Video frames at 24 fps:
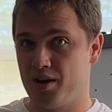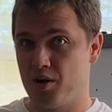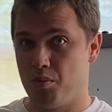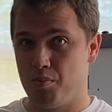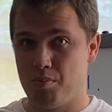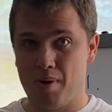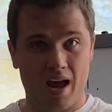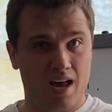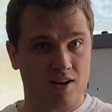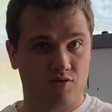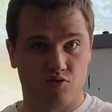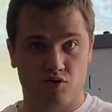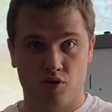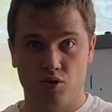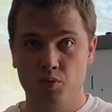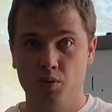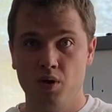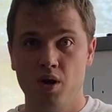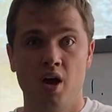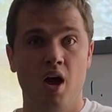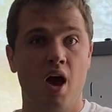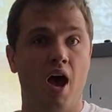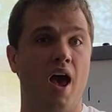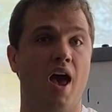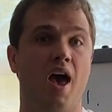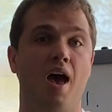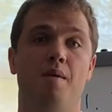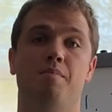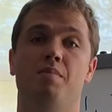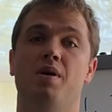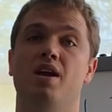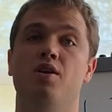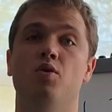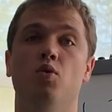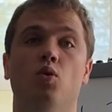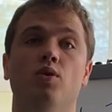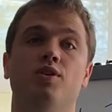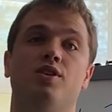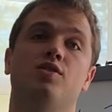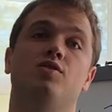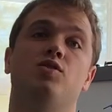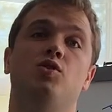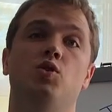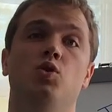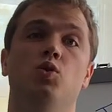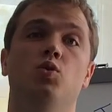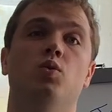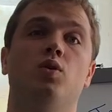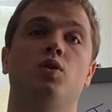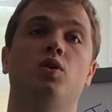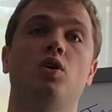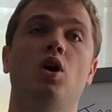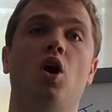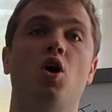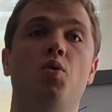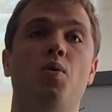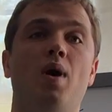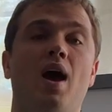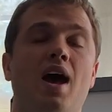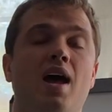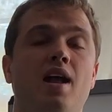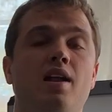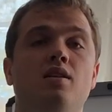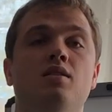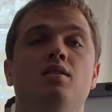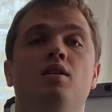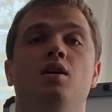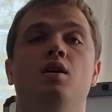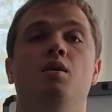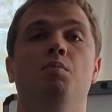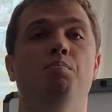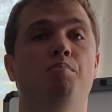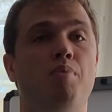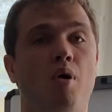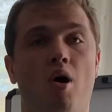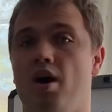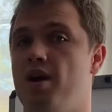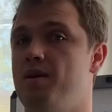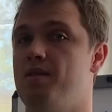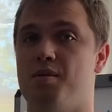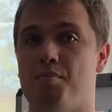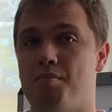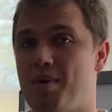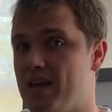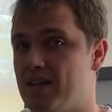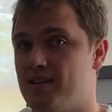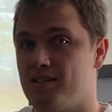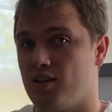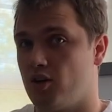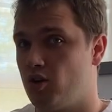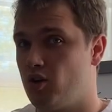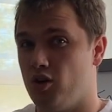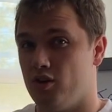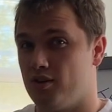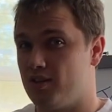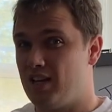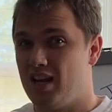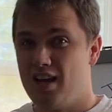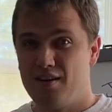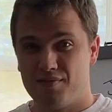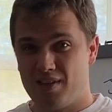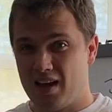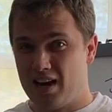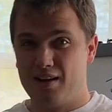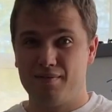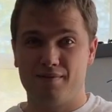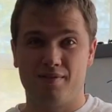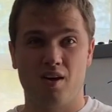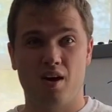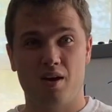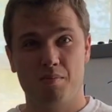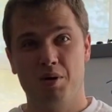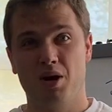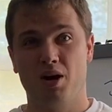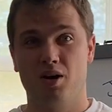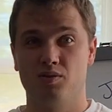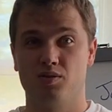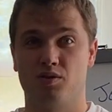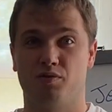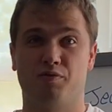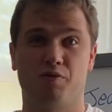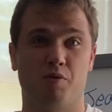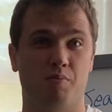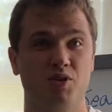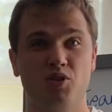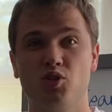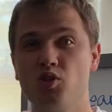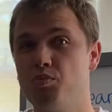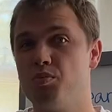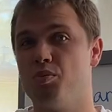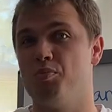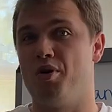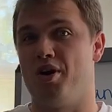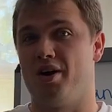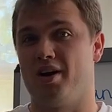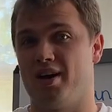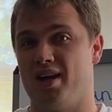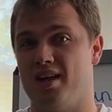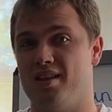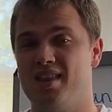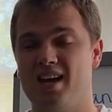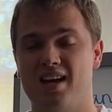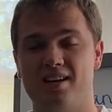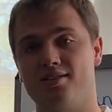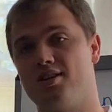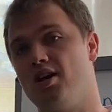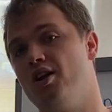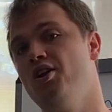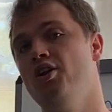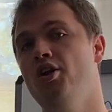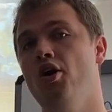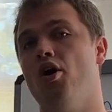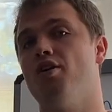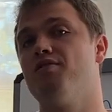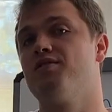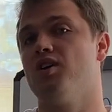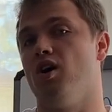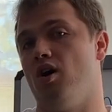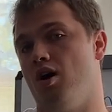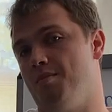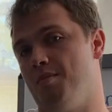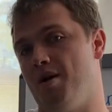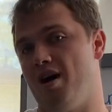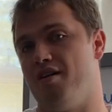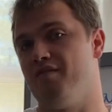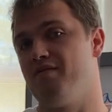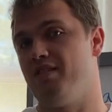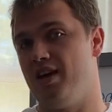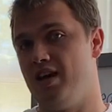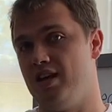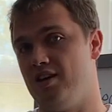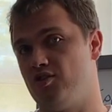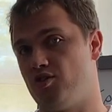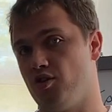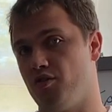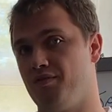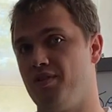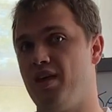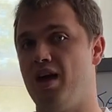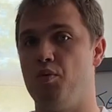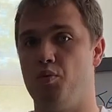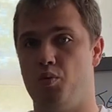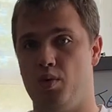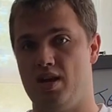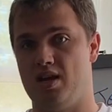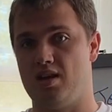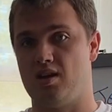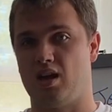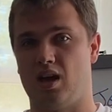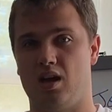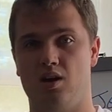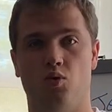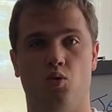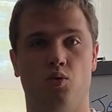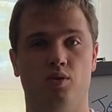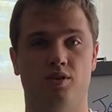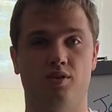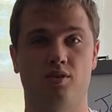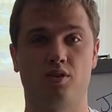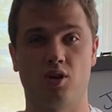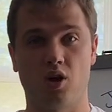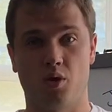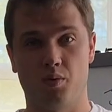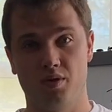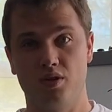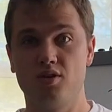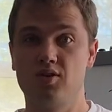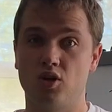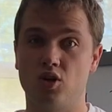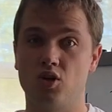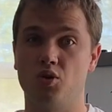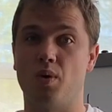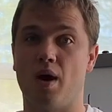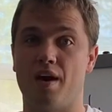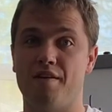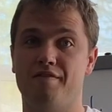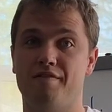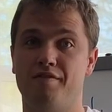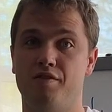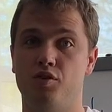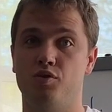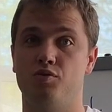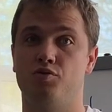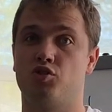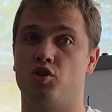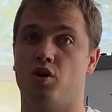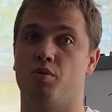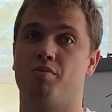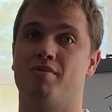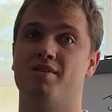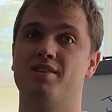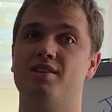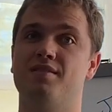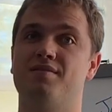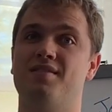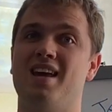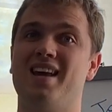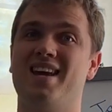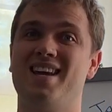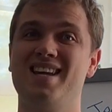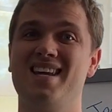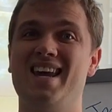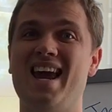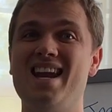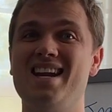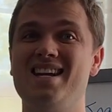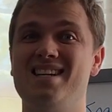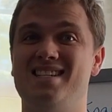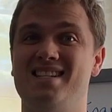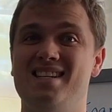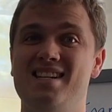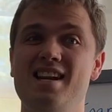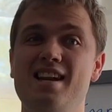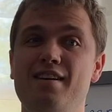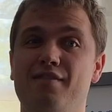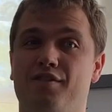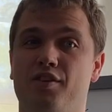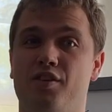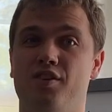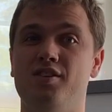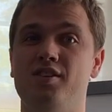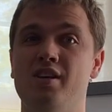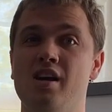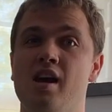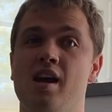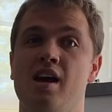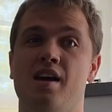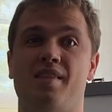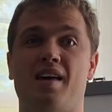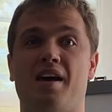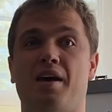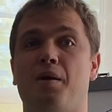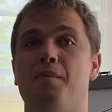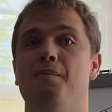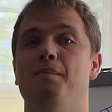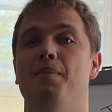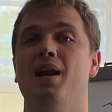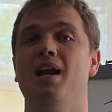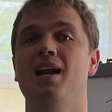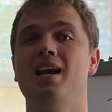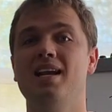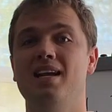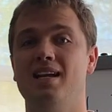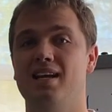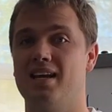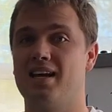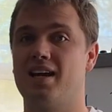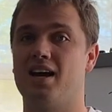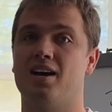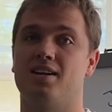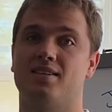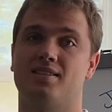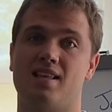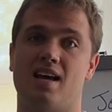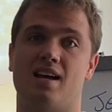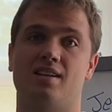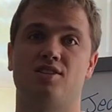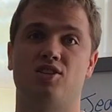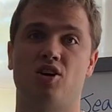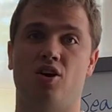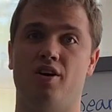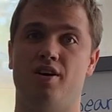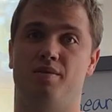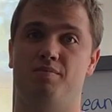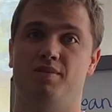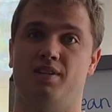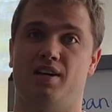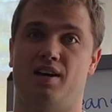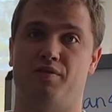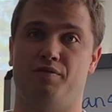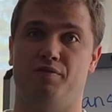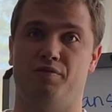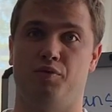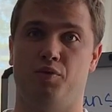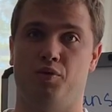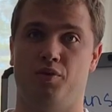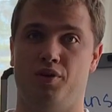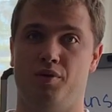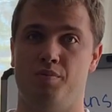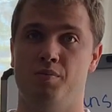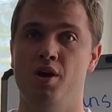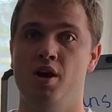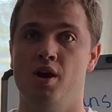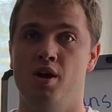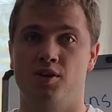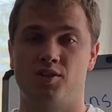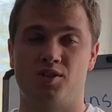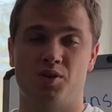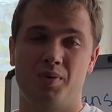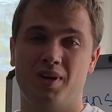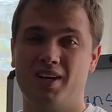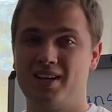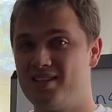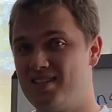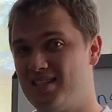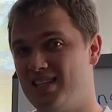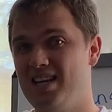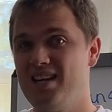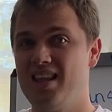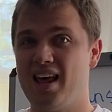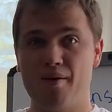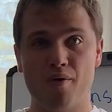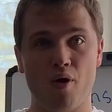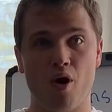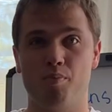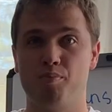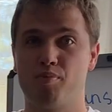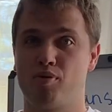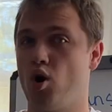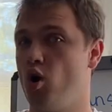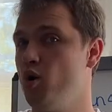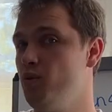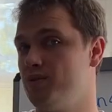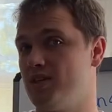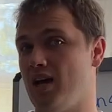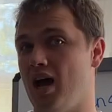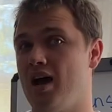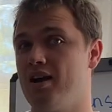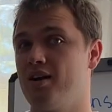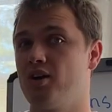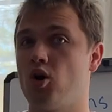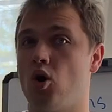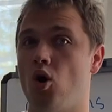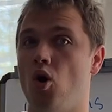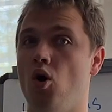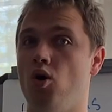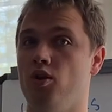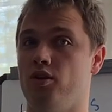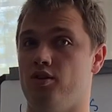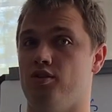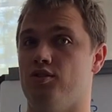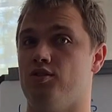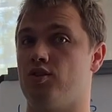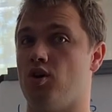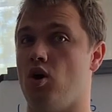on petrol in order to go and buy the basic goods. If they live 30 miles from a supermarket, that's a lot of time out of each of their week in order to go and do a food shop. Whereas if they can get it delivered, that completely cuts that time down for them. So we can see there are pros and cons